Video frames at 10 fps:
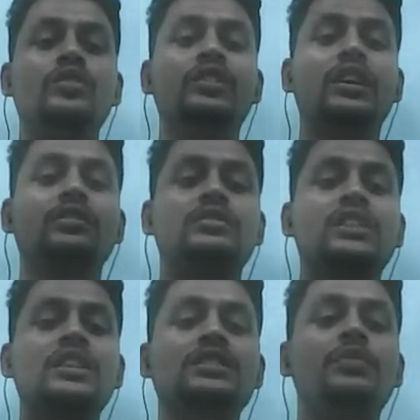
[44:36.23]
We can
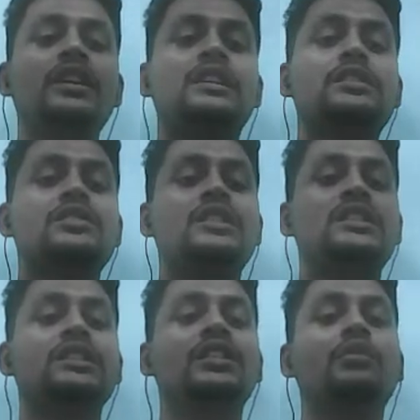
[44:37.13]
just by
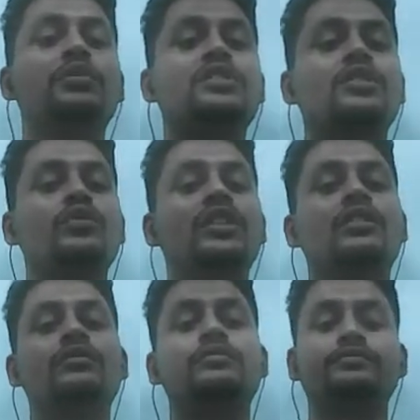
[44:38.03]
changing the temperature, we
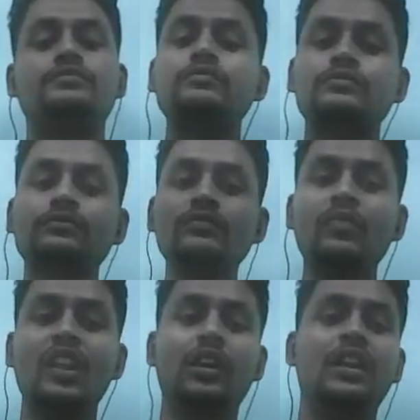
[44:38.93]
can
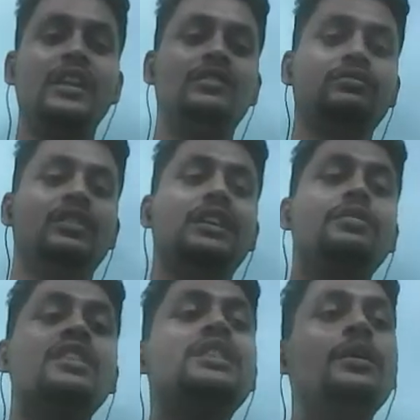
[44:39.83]
like
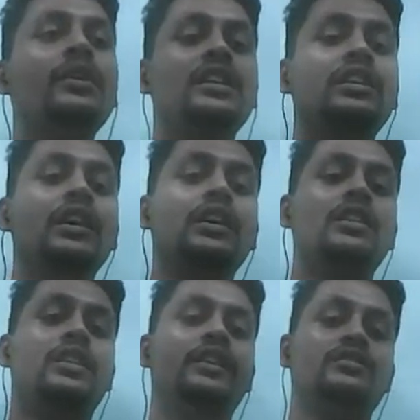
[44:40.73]
reversibly
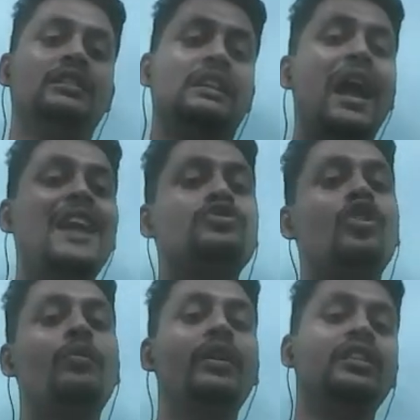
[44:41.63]
like
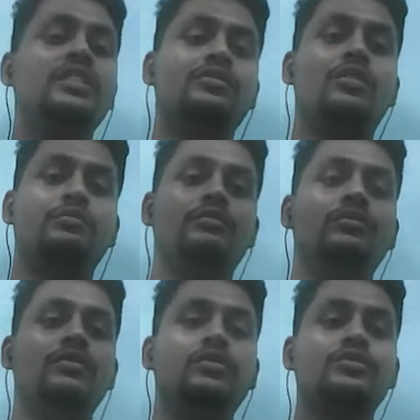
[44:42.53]
adsorb and dissolve.
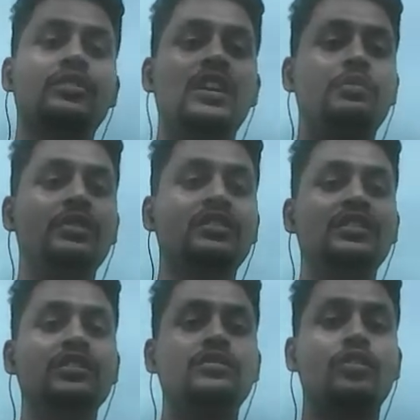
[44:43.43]
So that means
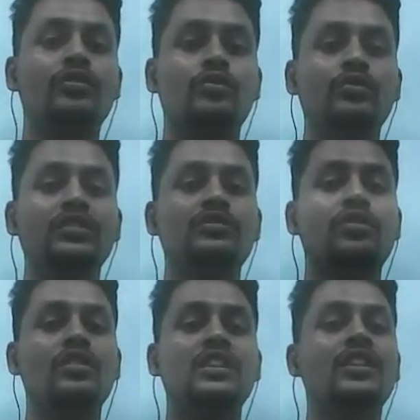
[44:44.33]
this is not true. This is
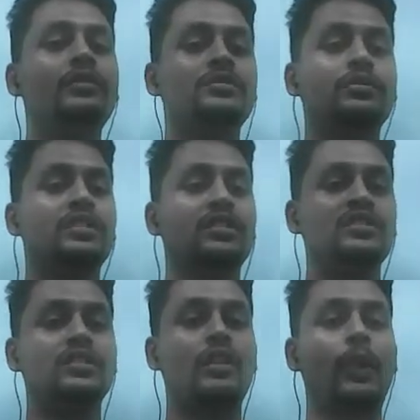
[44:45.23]
not irreversible in
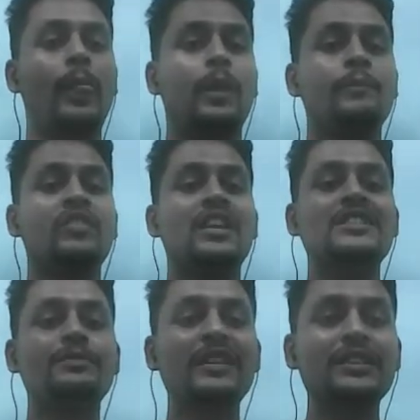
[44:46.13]
nature.
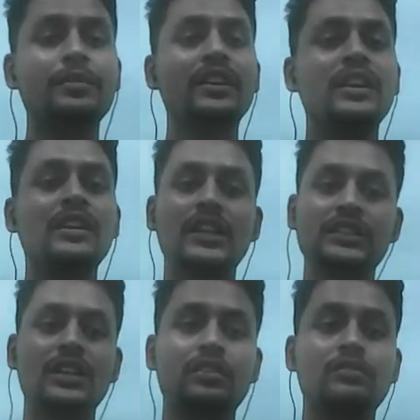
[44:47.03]
Specific in
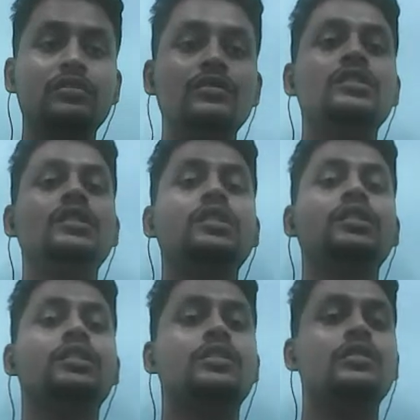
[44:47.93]
nature,
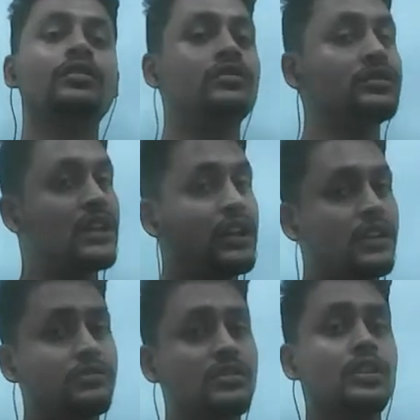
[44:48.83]

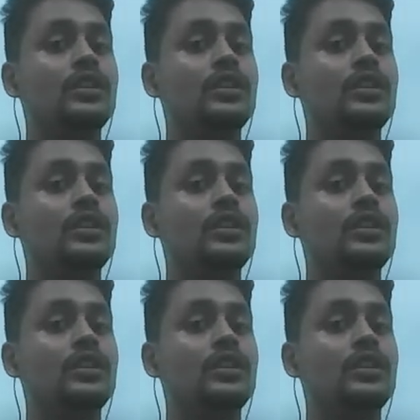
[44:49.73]
yeah.